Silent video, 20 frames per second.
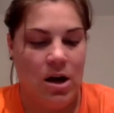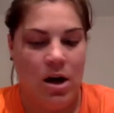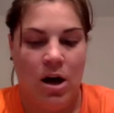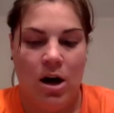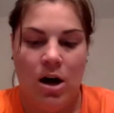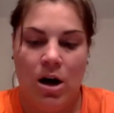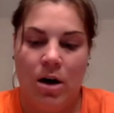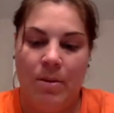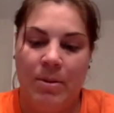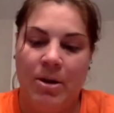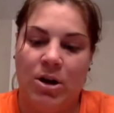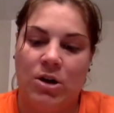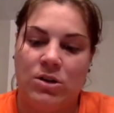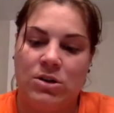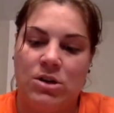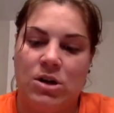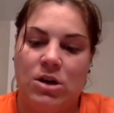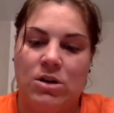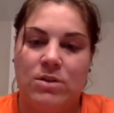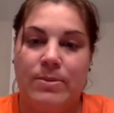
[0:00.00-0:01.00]
It
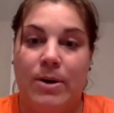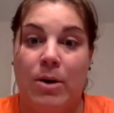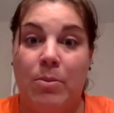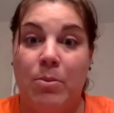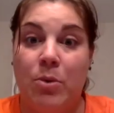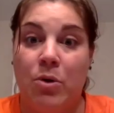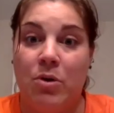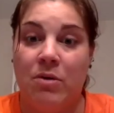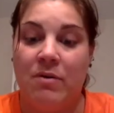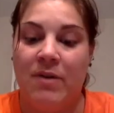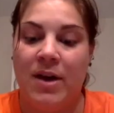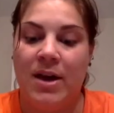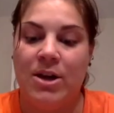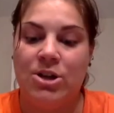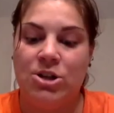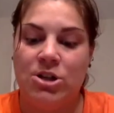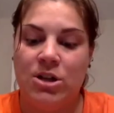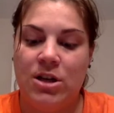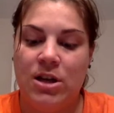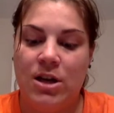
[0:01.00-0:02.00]
also talks about
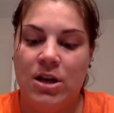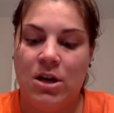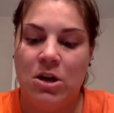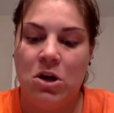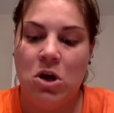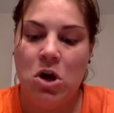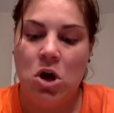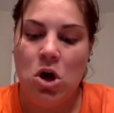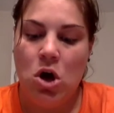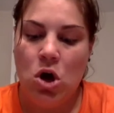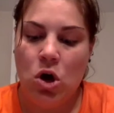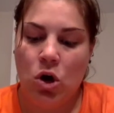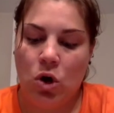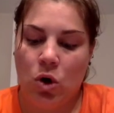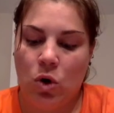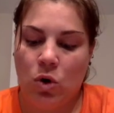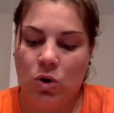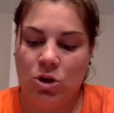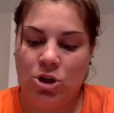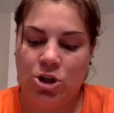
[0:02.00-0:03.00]
motivation,
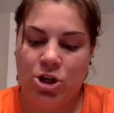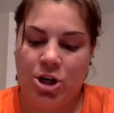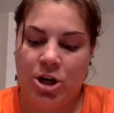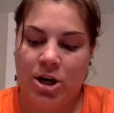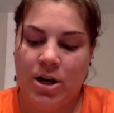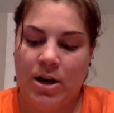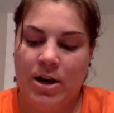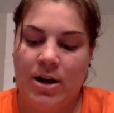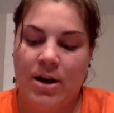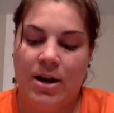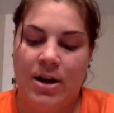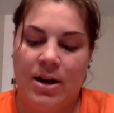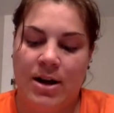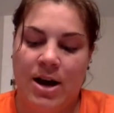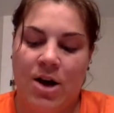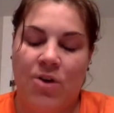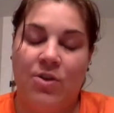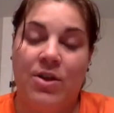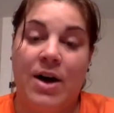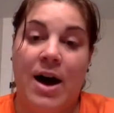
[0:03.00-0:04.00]
culture, and
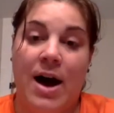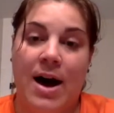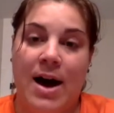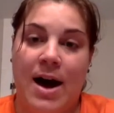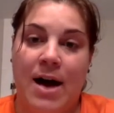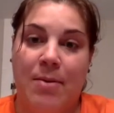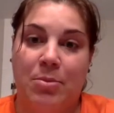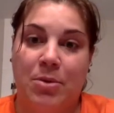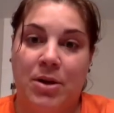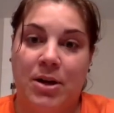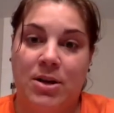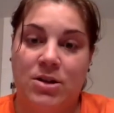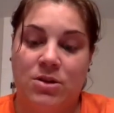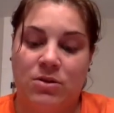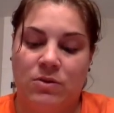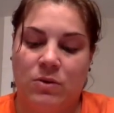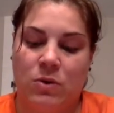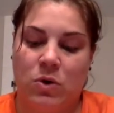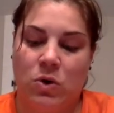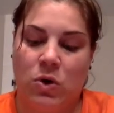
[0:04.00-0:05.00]
how that plays
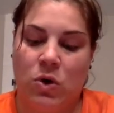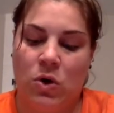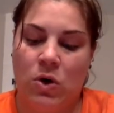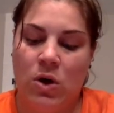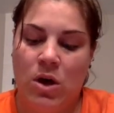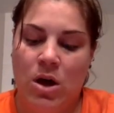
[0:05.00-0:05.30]
a role,